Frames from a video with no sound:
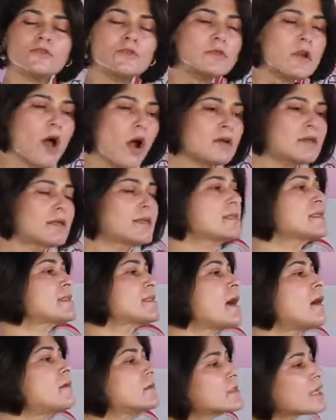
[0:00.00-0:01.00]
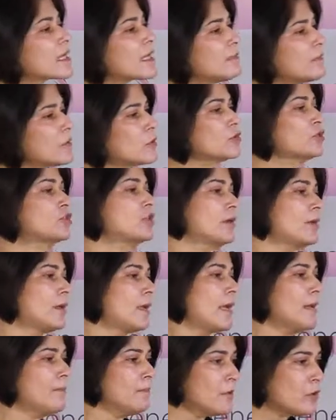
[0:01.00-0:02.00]
Do not discount emotion.
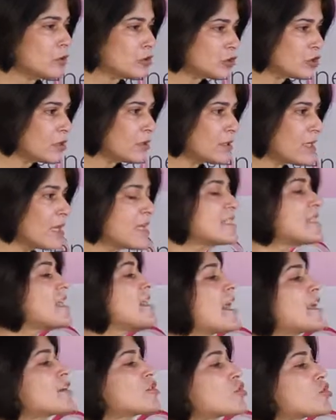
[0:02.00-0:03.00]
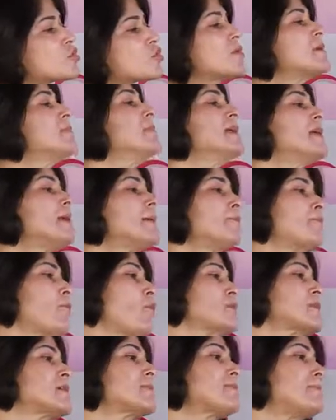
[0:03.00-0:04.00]
Emotion is an extremely
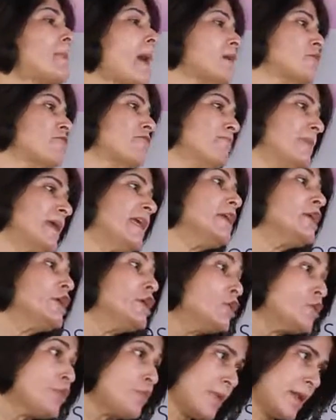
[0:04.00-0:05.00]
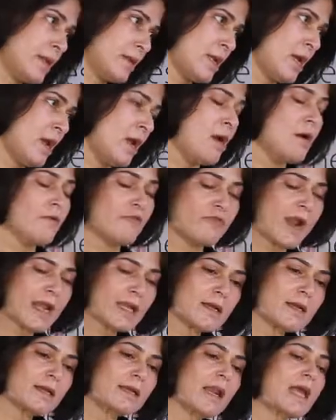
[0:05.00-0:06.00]
important part of being human.
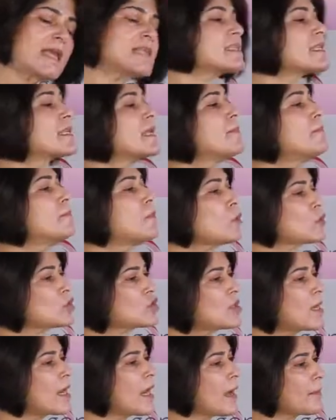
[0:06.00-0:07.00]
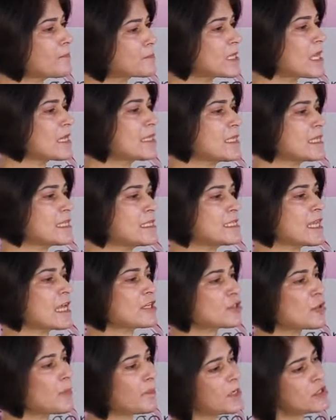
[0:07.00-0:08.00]
Recognize the emotional upsetness
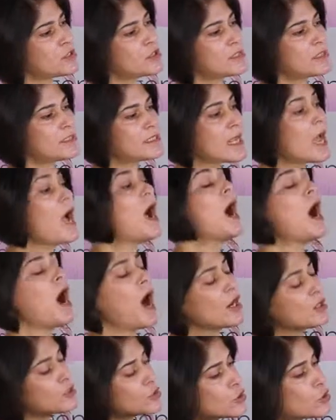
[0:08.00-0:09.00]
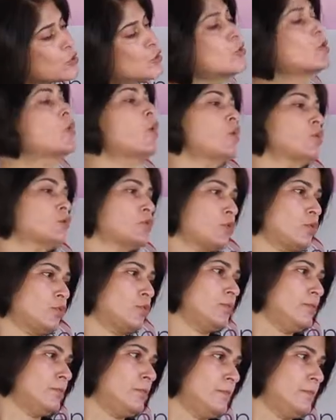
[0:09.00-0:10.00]
that your patients do go through.